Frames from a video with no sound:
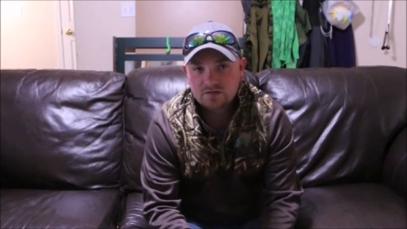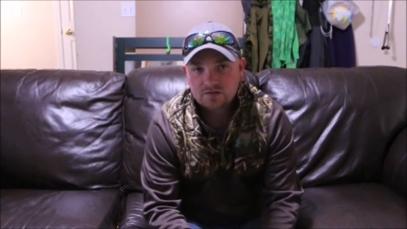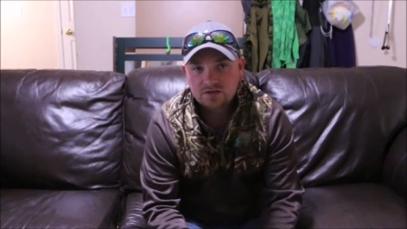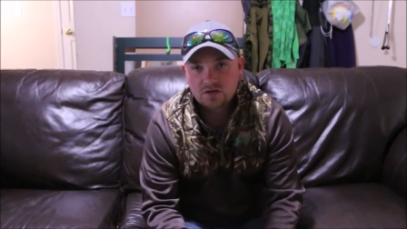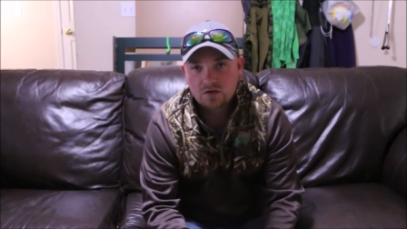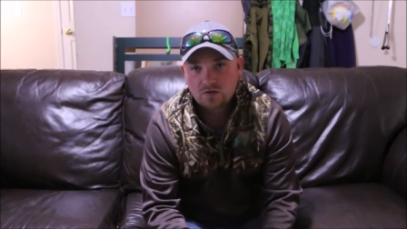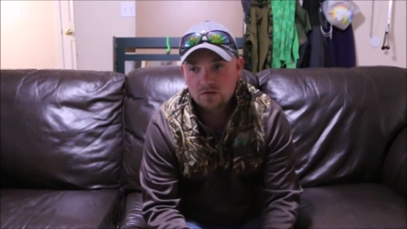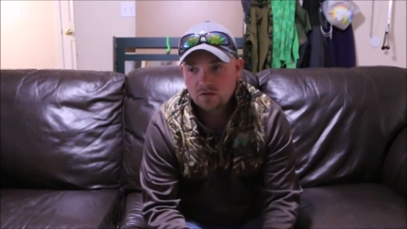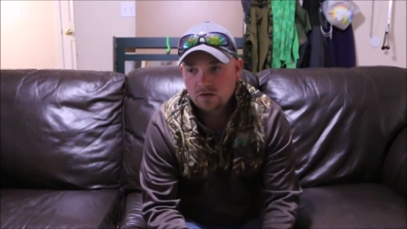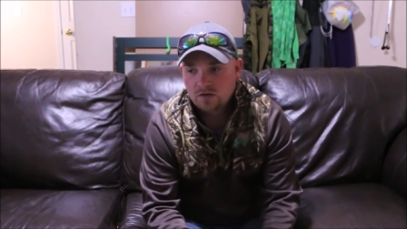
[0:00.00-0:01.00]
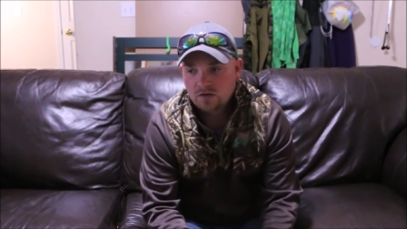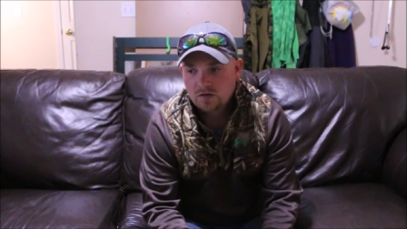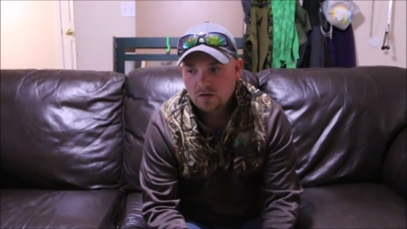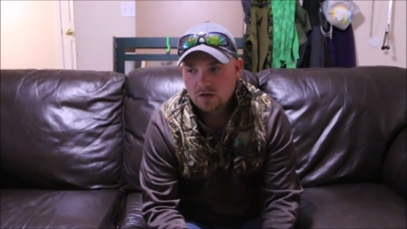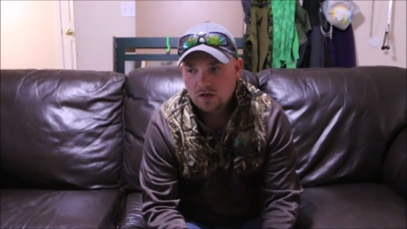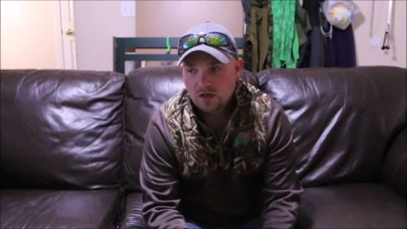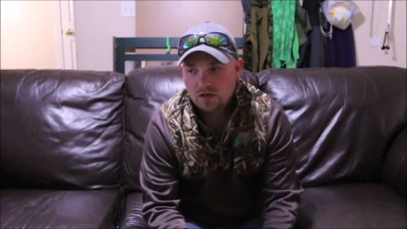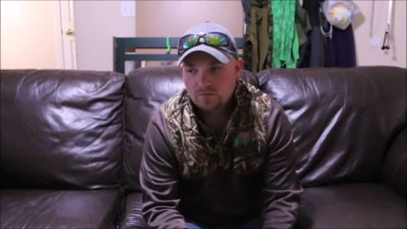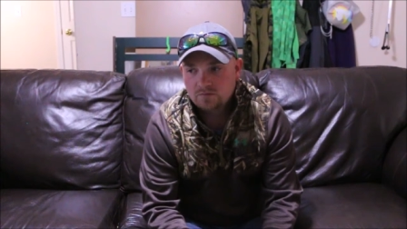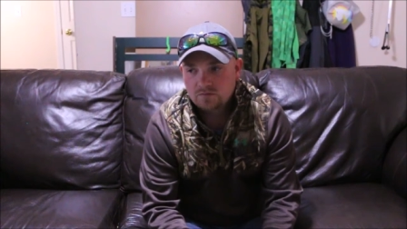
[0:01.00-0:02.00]
So
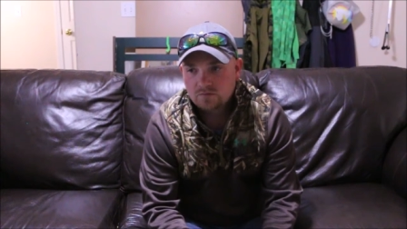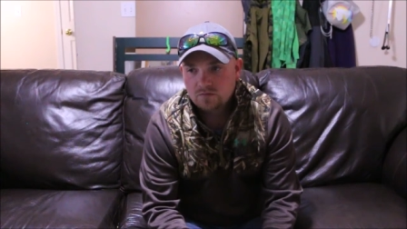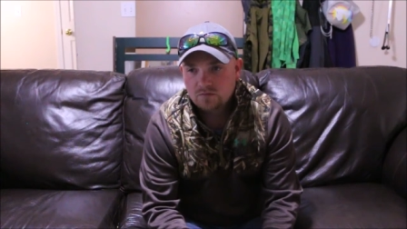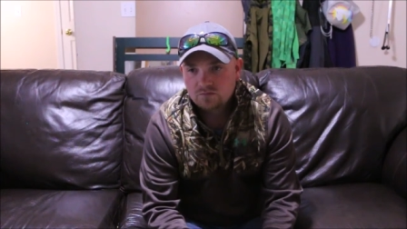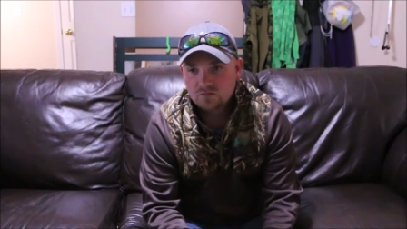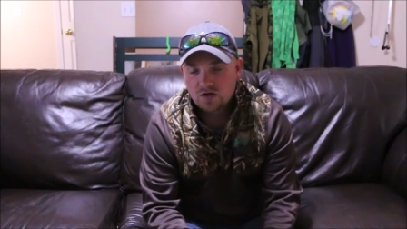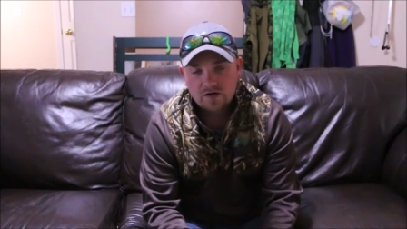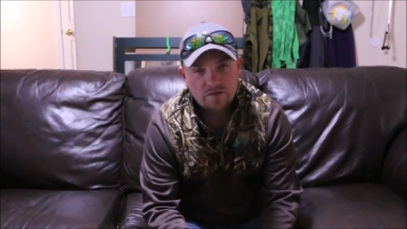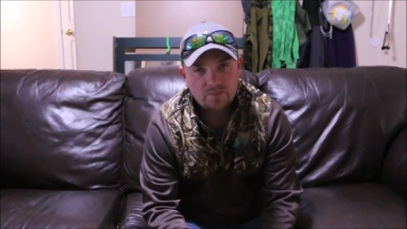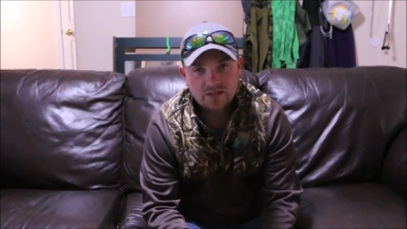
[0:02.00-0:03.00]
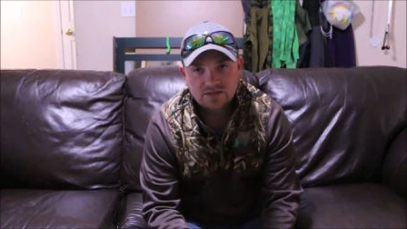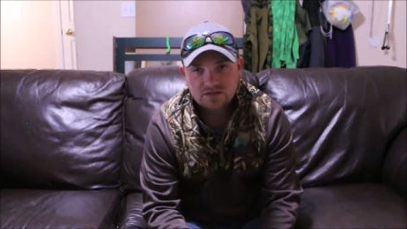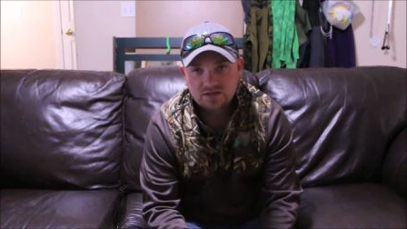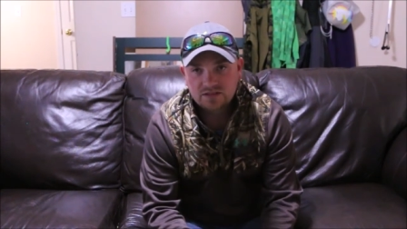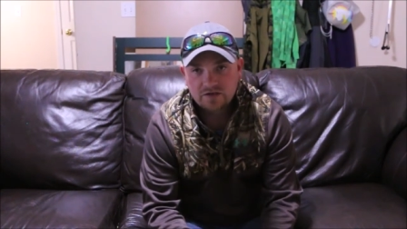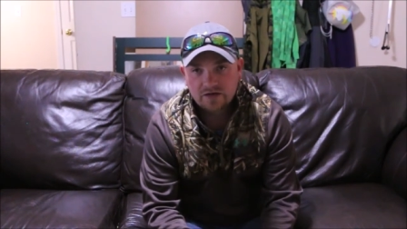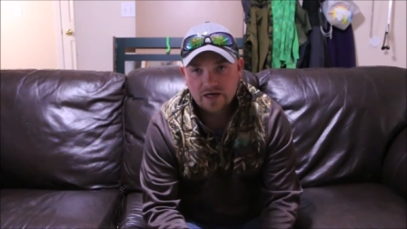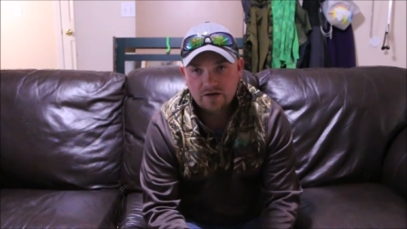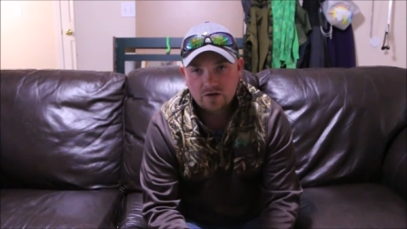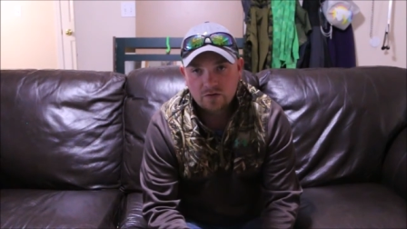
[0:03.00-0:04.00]
a lot of the businesses here in
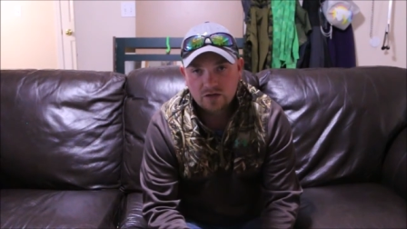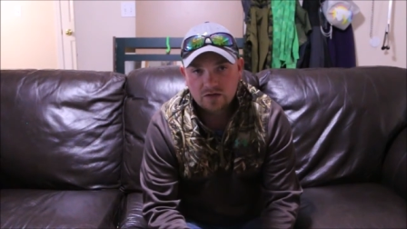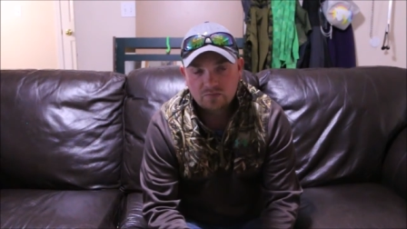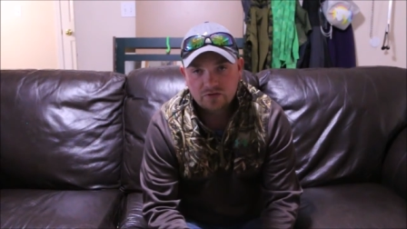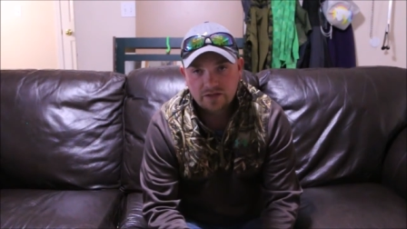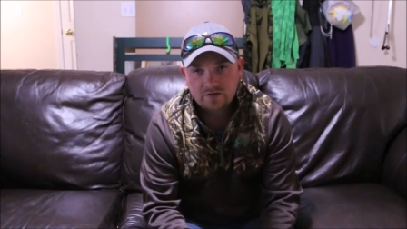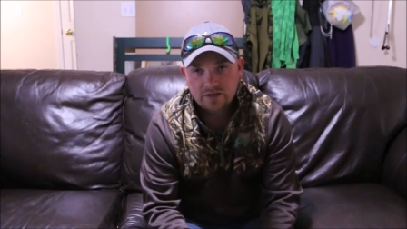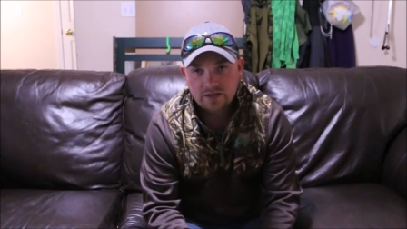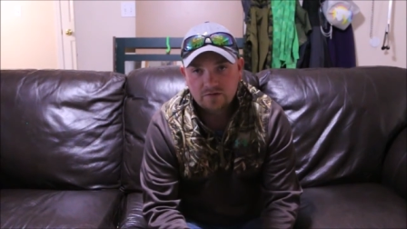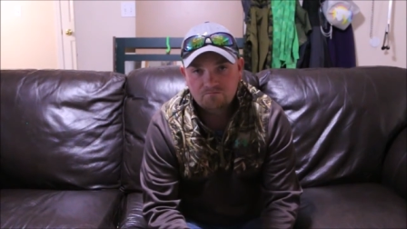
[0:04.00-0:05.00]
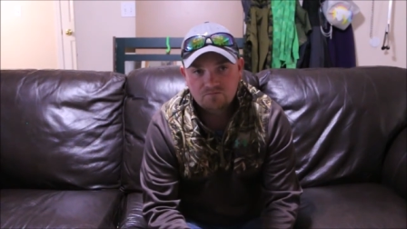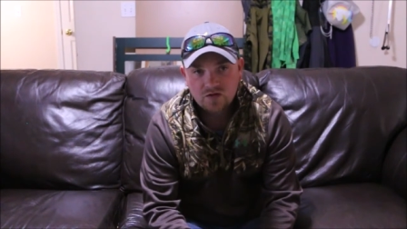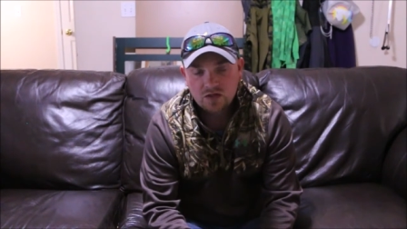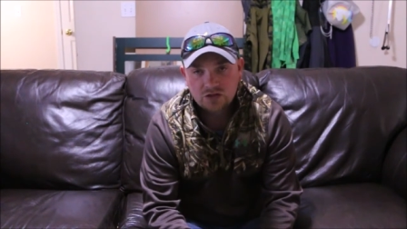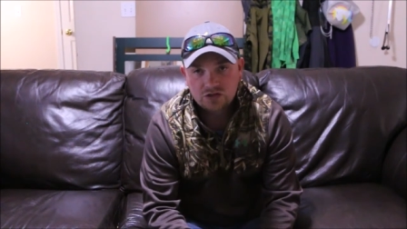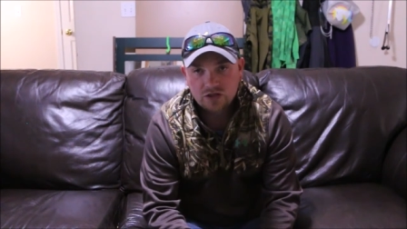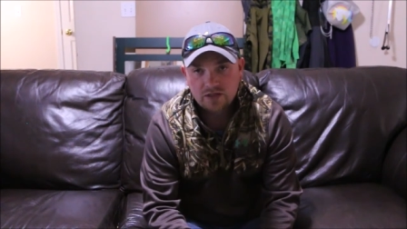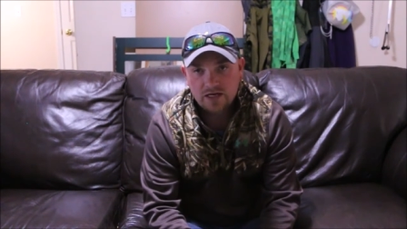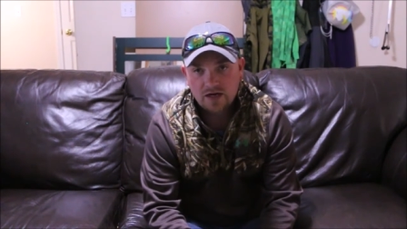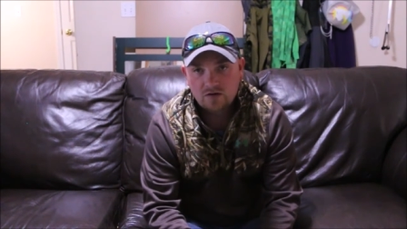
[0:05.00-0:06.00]
Idaho are completely
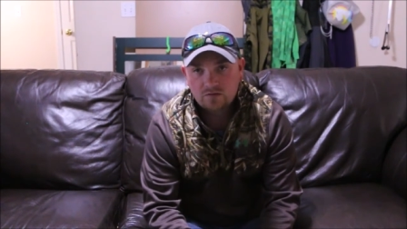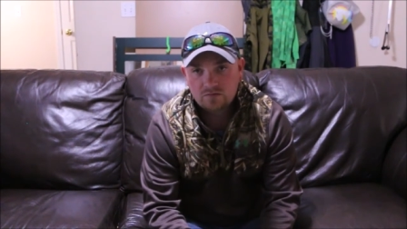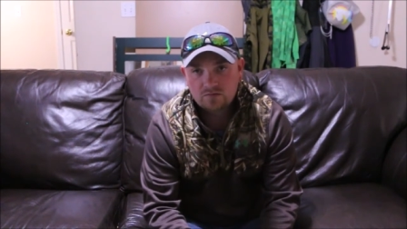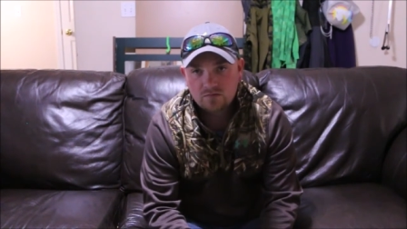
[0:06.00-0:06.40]
shut down.